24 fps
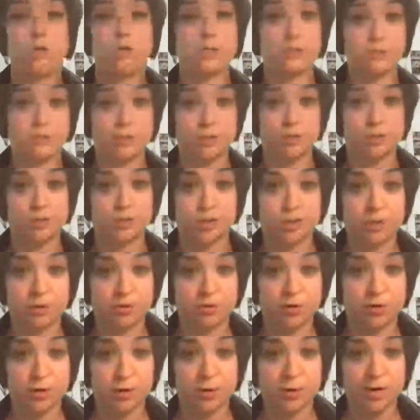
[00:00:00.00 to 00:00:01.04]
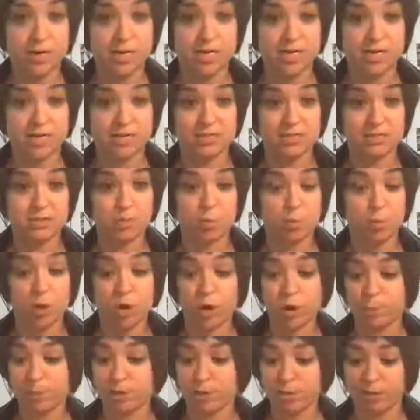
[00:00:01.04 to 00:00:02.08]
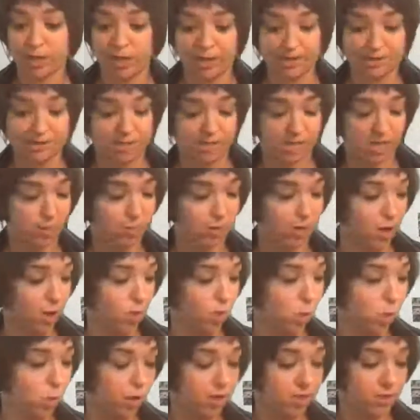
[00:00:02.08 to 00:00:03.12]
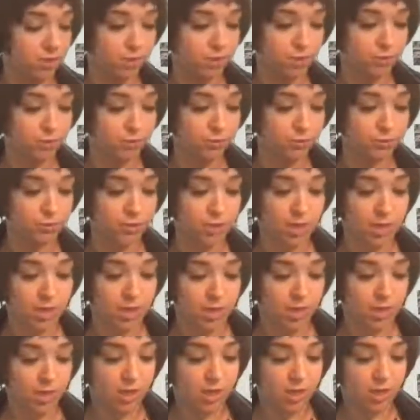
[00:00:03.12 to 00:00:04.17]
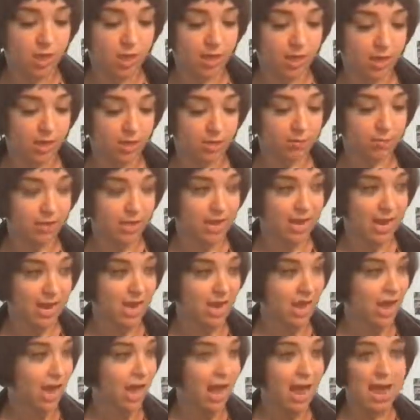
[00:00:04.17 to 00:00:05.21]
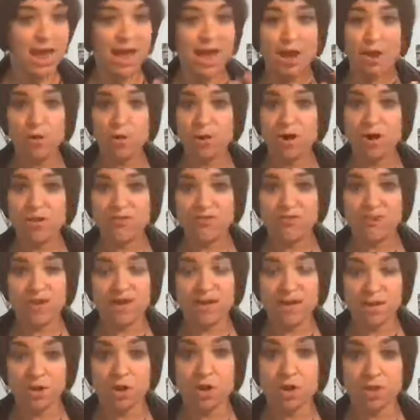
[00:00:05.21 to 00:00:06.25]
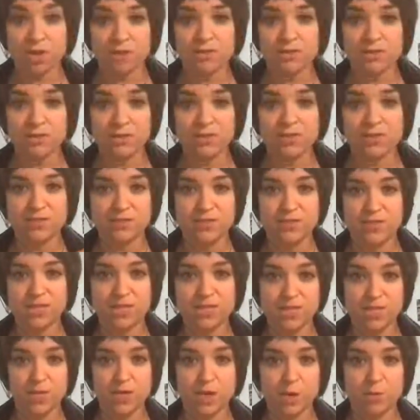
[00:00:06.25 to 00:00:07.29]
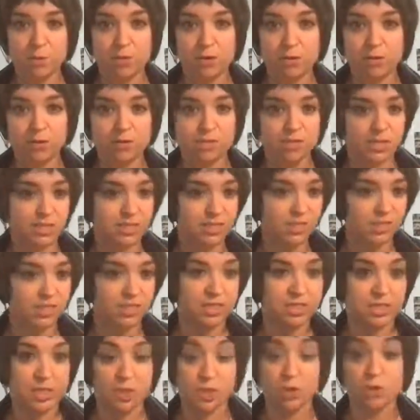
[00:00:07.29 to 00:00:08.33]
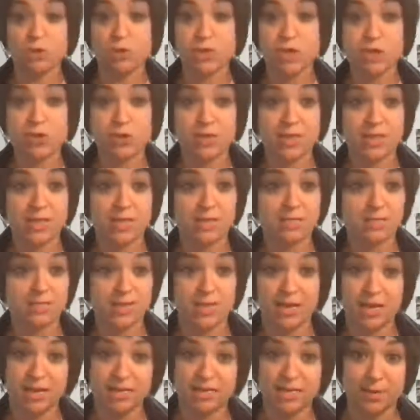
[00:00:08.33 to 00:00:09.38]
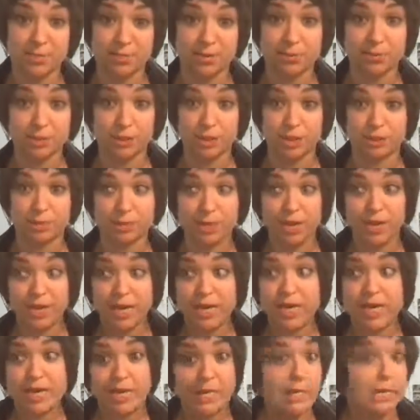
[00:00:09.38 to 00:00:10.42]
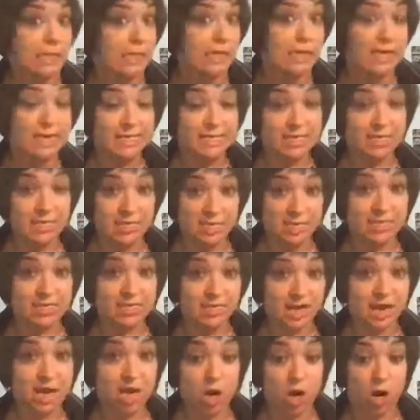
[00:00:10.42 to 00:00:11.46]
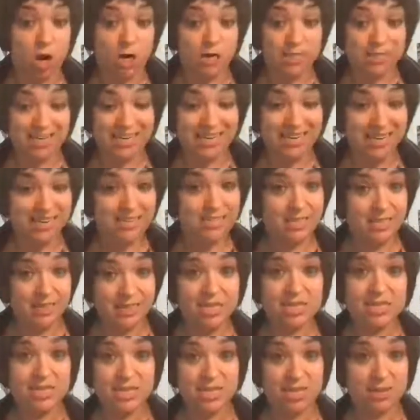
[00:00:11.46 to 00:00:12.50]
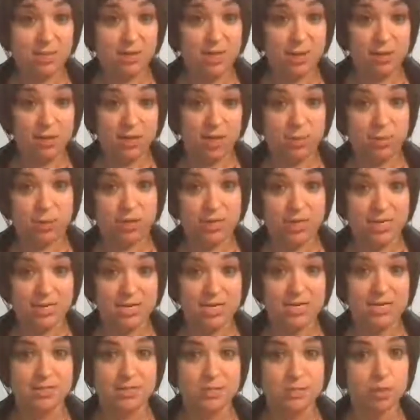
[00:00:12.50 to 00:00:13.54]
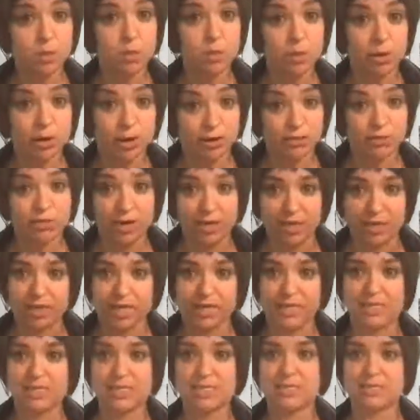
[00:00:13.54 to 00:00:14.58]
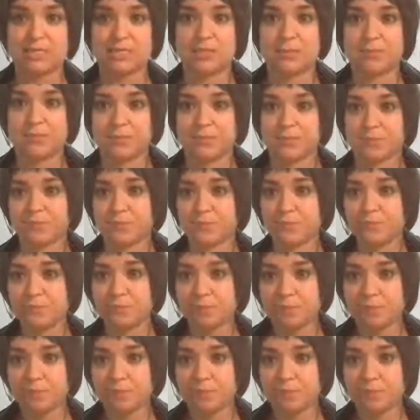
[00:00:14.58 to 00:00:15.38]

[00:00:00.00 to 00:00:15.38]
am always researching for new ideas. What are people asking about? And how do I find all of the stuff to continue posting, to continue sharing things in the content membership? It's not an easy thing to keep coming up with ideas. So where do you find the ideas?